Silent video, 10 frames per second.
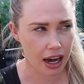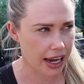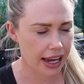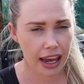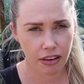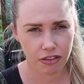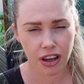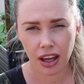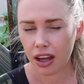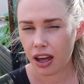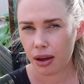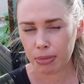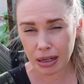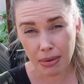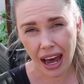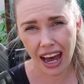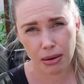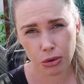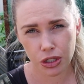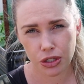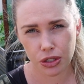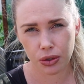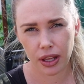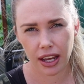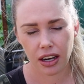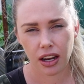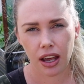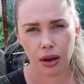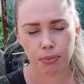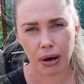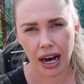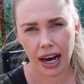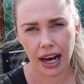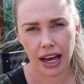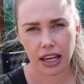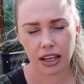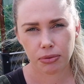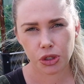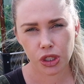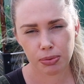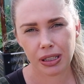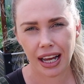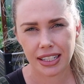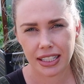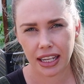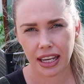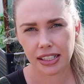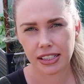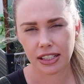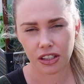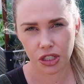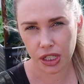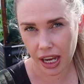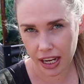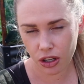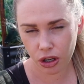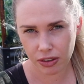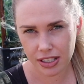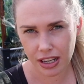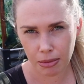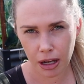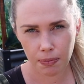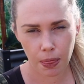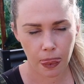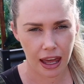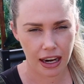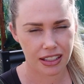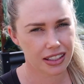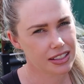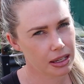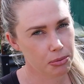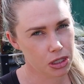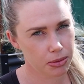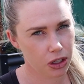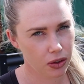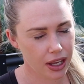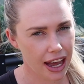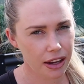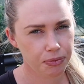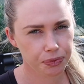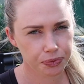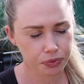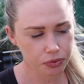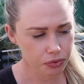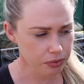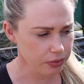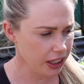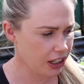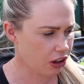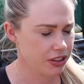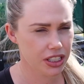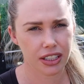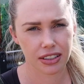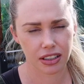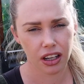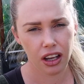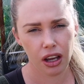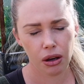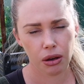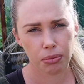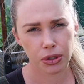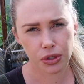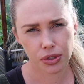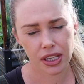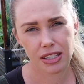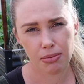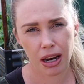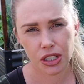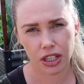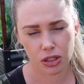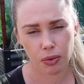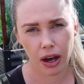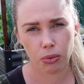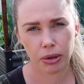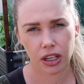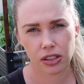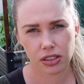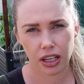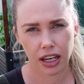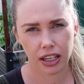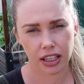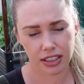I have been able to do that by just planting it in the shade over summer, and it seems to be okay. It obviously doesn't produce as much and as well because it